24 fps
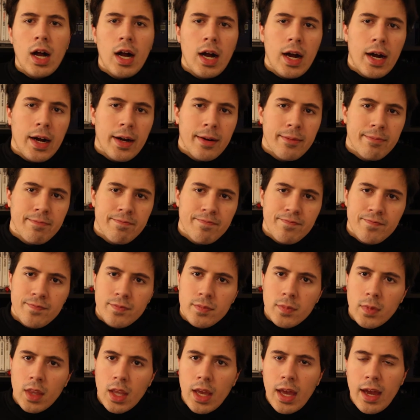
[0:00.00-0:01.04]

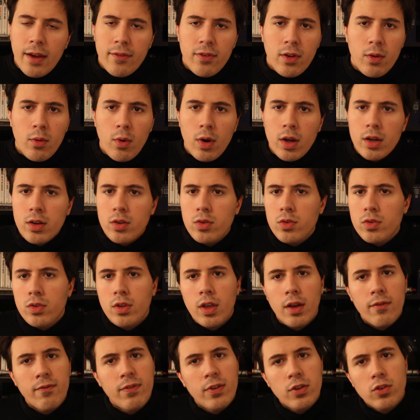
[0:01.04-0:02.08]
everyone who's
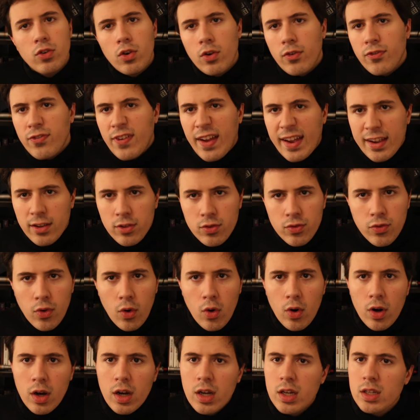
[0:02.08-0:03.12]
done visual effects
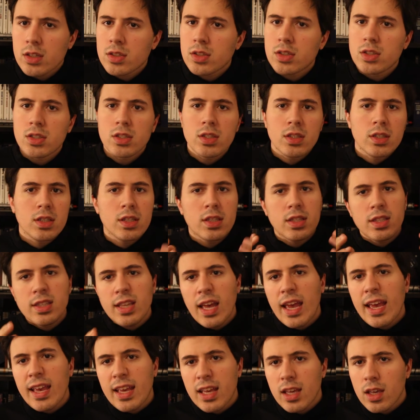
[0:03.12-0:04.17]
for us,
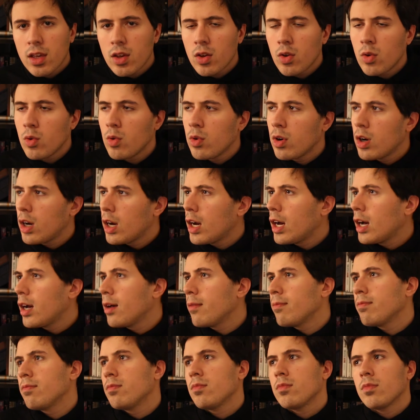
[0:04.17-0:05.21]
thank you.
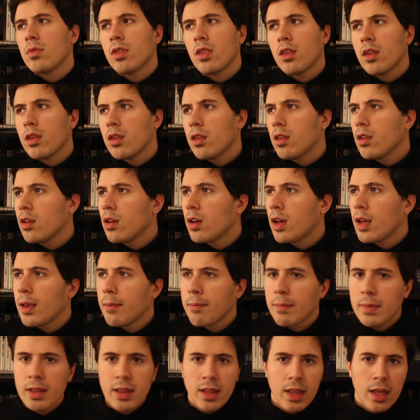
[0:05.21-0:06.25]

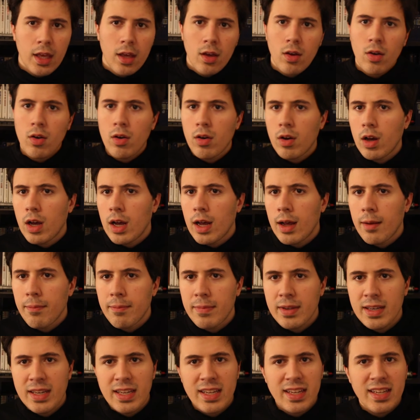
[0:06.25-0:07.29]
Matteo
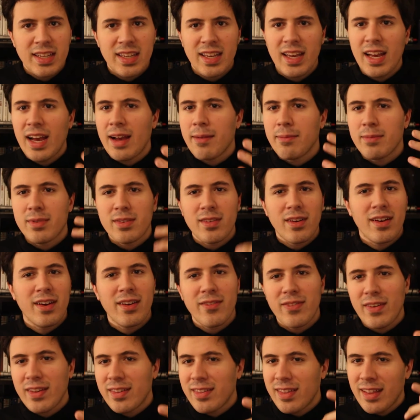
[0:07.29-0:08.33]
Bini, I'm sorry
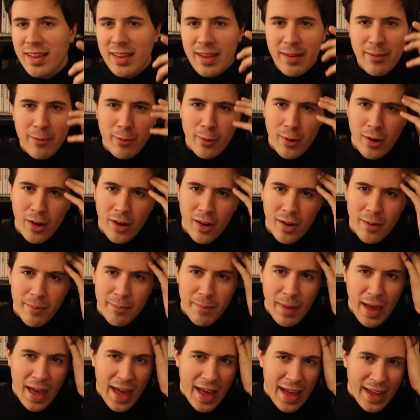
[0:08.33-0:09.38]
if I said that wrong,
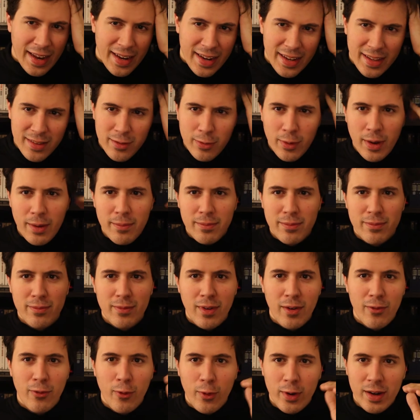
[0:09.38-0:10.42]
bad. That's why I'm
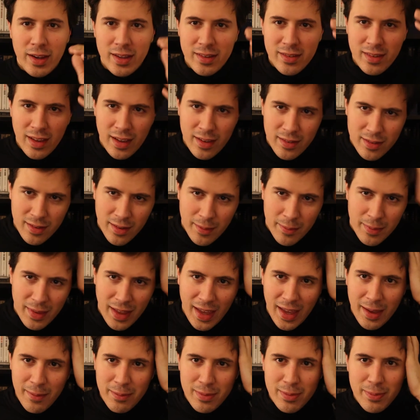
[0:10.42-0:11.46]
avoiding saying some
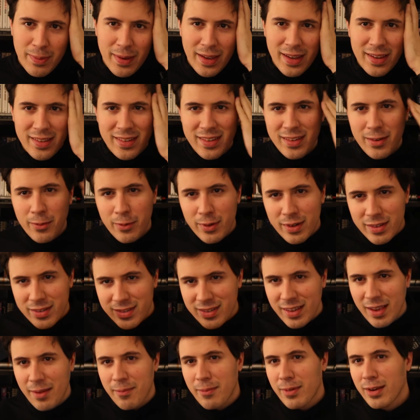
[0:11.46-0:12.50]
names, because I don't want to
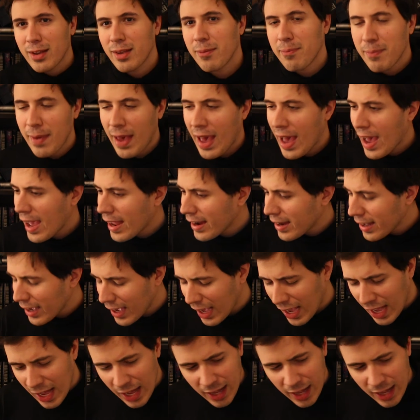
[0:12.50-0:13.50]
say I'm really bad.